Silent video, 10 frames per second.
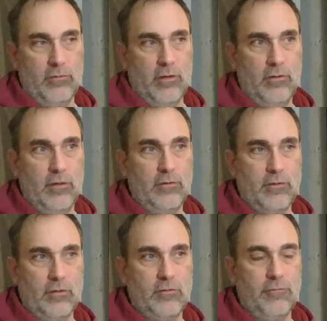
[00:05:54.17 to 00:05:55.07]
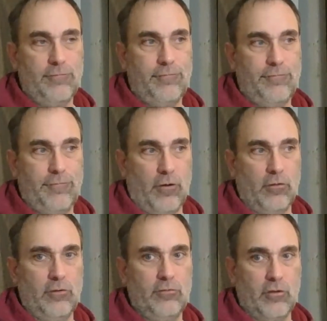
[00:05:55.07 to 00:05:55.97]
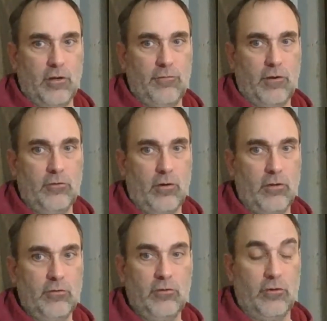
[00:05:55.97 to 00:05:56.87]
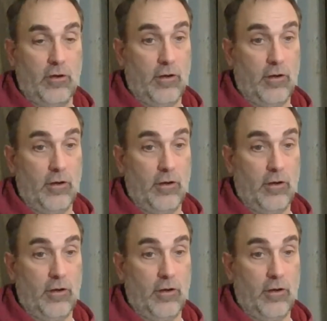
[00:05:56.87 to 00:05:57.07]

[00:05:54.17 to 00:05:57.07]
And that, that's a fairly significant transition.